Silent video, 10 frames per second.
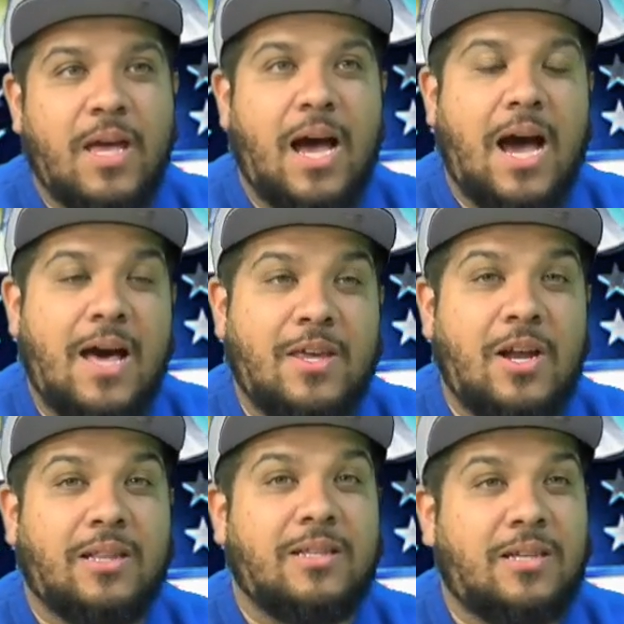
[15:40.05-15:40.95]
They're
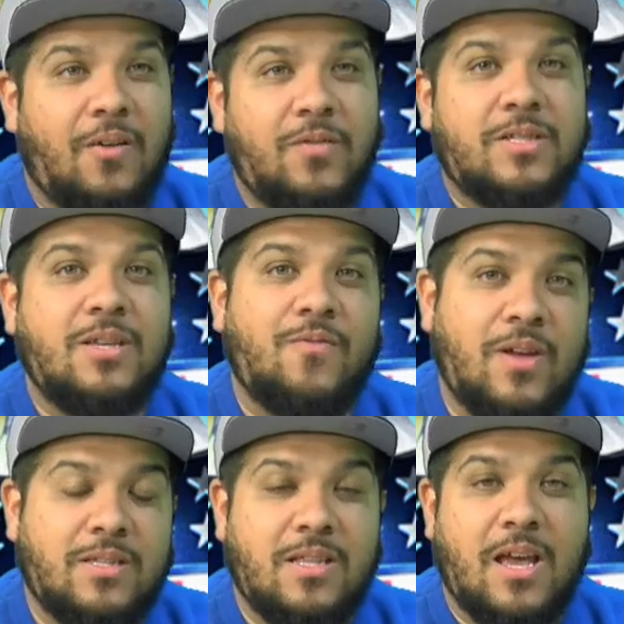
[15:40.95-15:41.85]
not the toughest
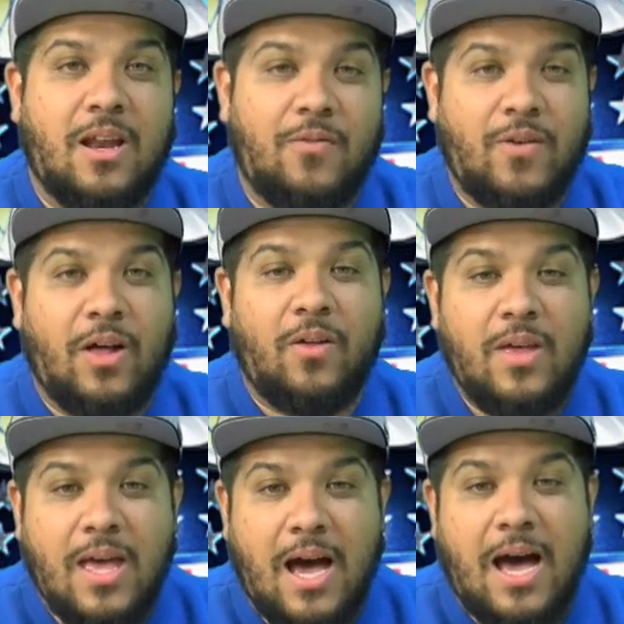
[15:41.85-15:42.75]
defense in the
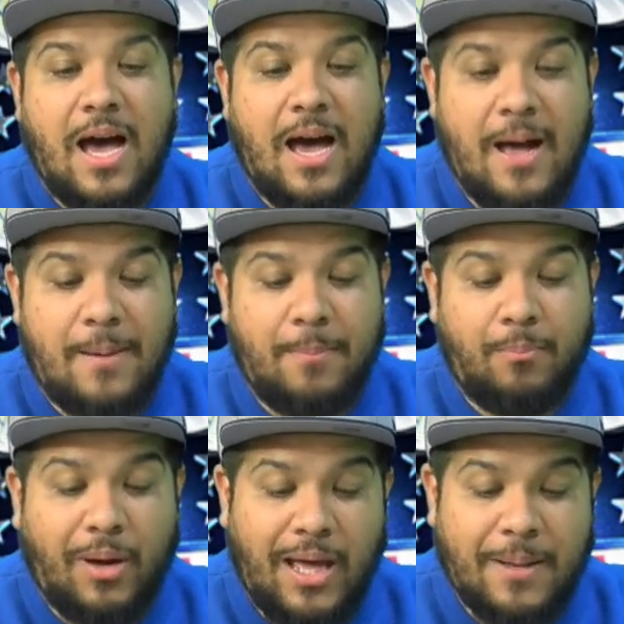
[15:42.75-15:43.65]

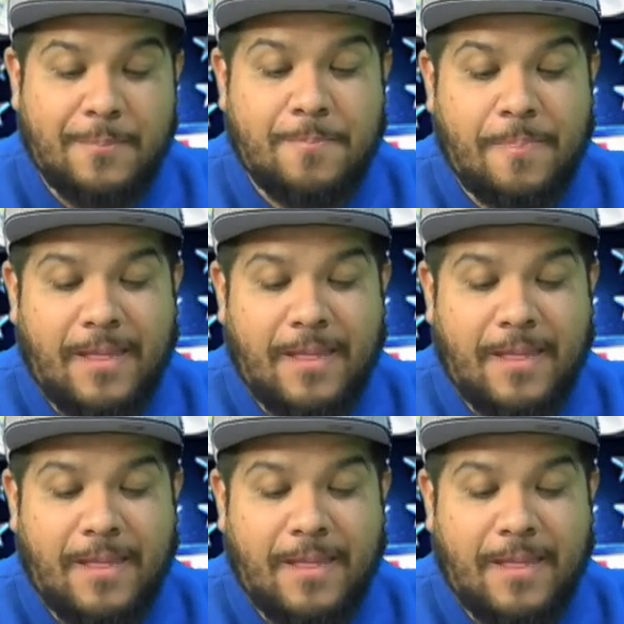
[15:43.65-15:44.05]
NFL, but